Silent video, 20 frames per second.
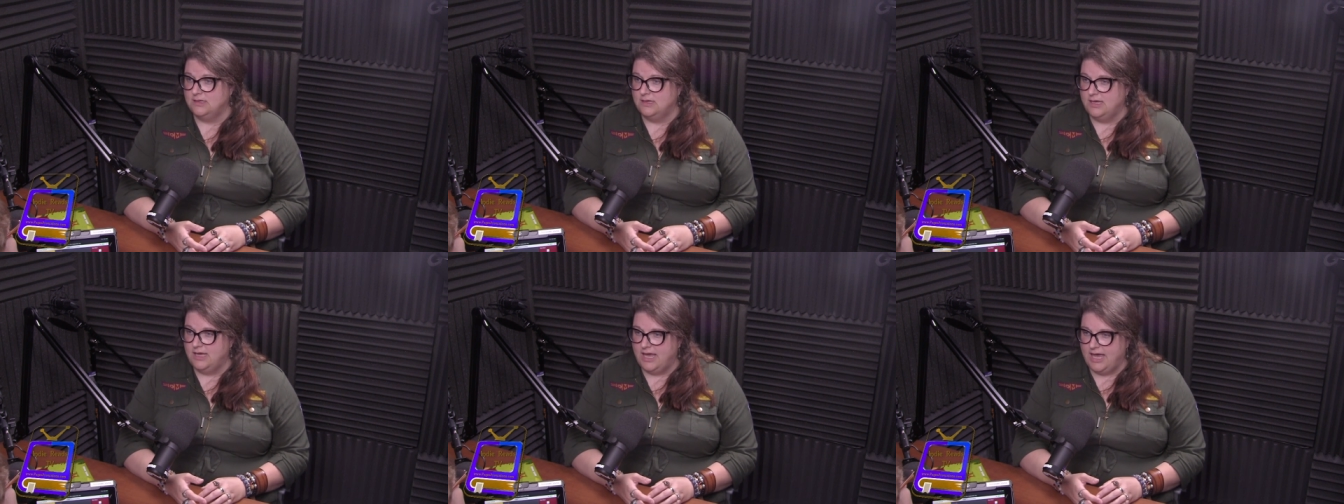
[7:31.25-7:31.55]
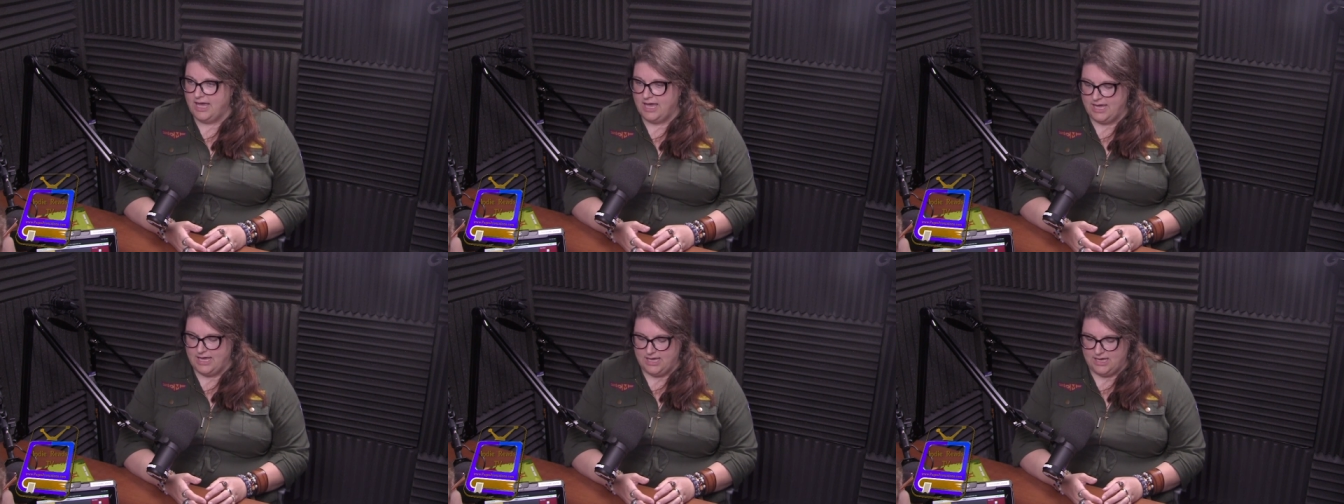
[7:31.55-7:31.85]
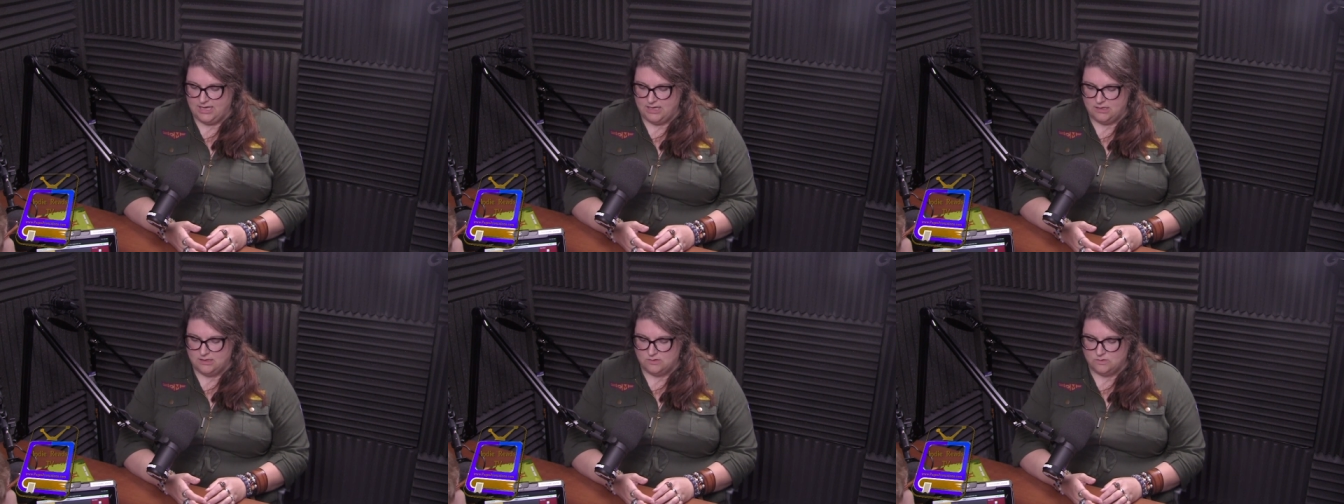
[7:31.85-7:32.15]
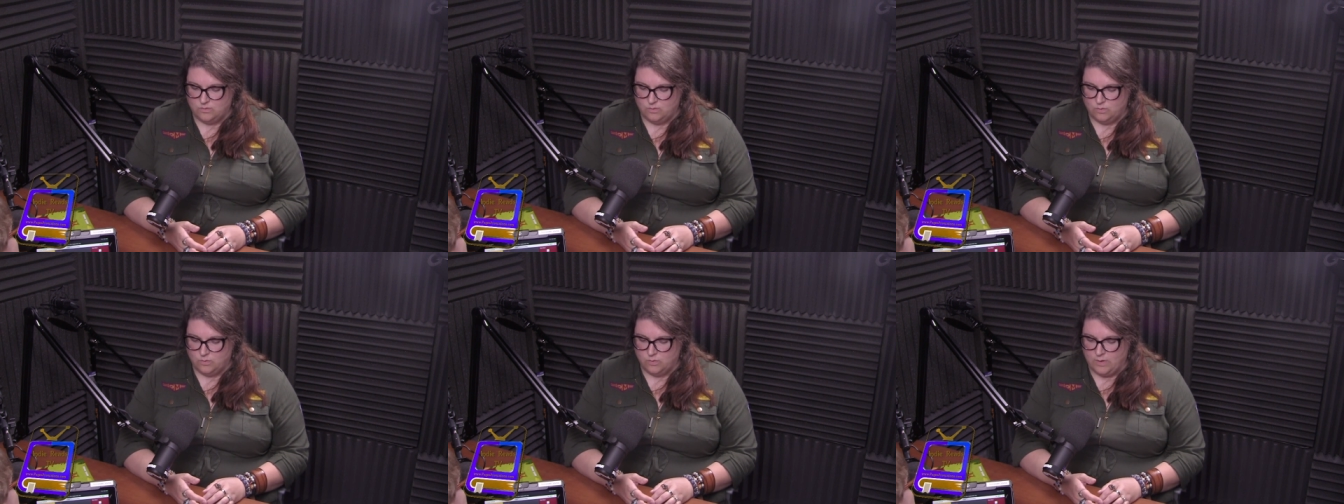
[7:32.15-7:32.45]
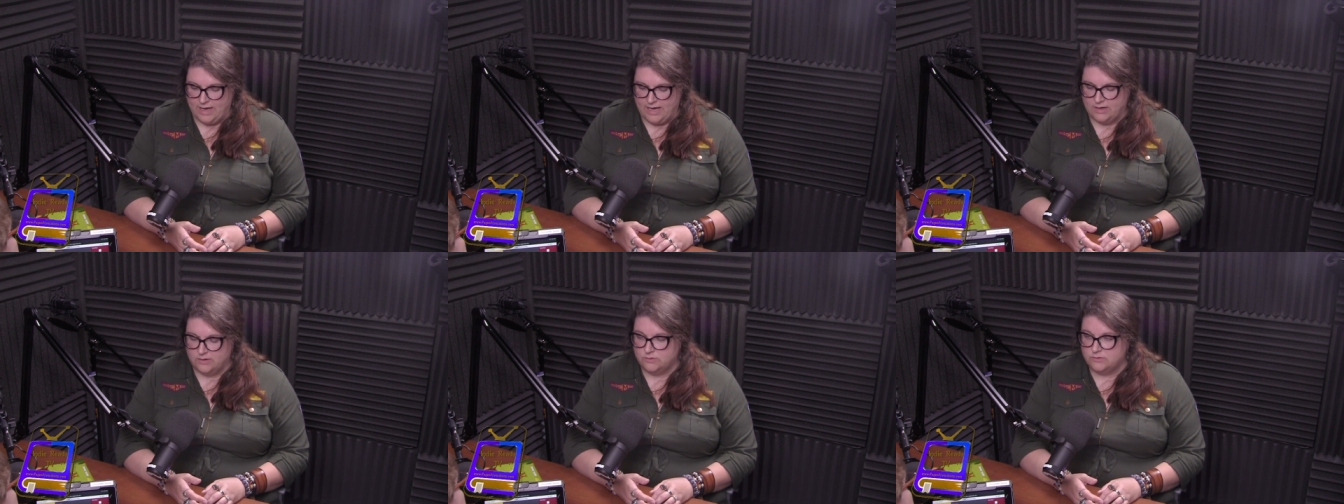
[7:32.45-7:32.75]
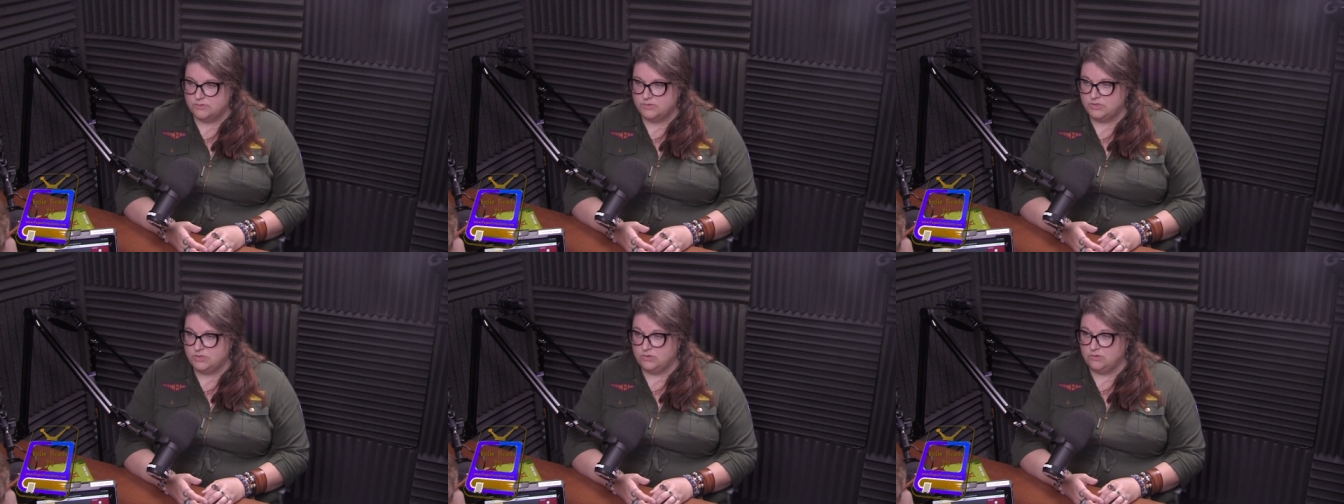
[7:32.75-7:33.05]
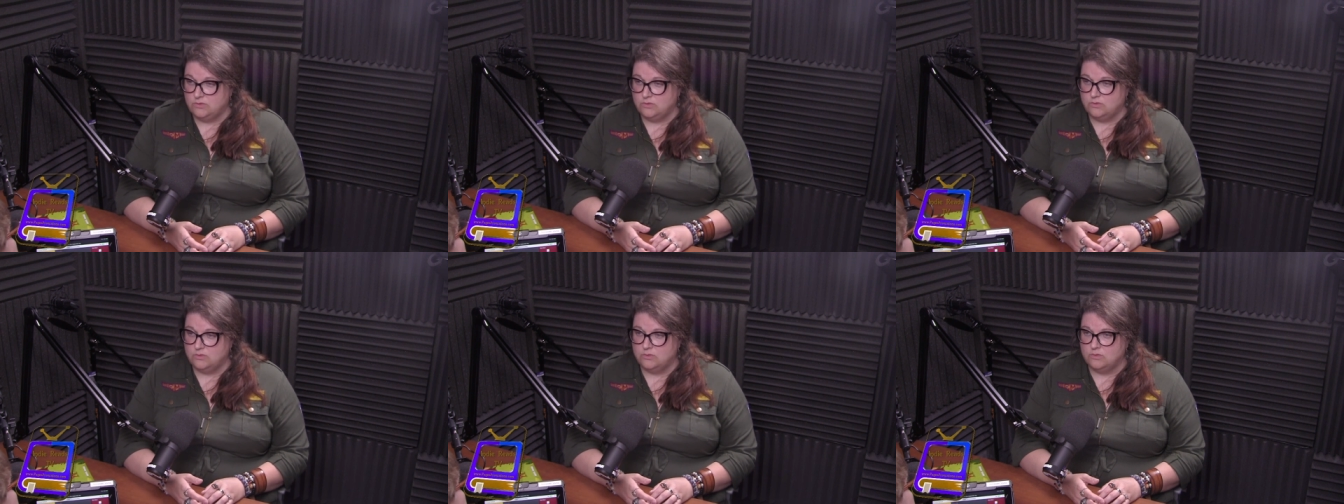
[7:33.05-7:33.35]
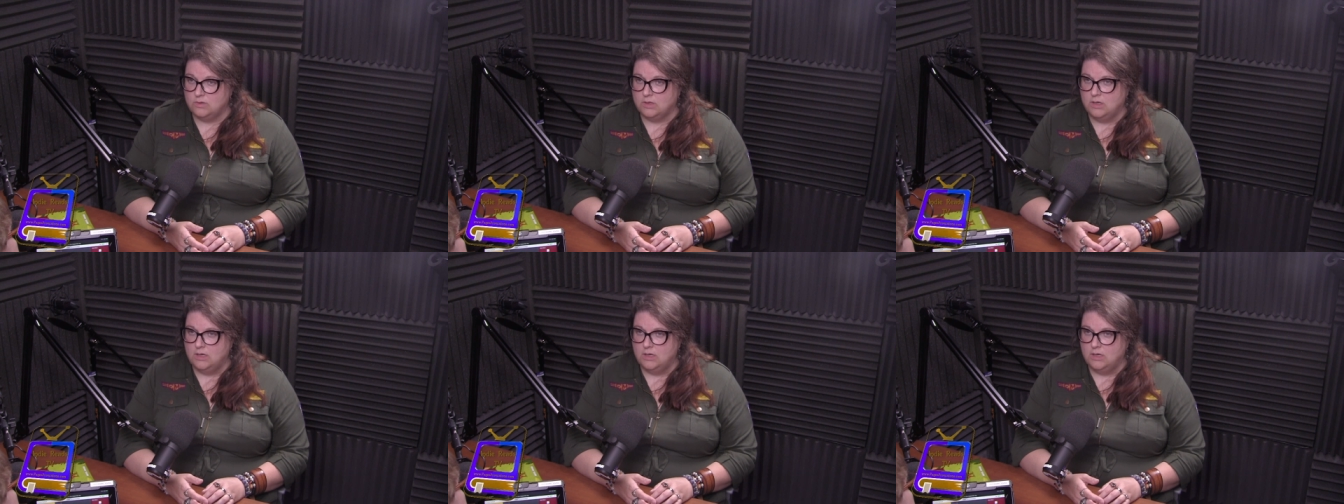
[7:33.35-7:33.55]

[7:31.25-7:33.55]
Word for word: Okay. And how to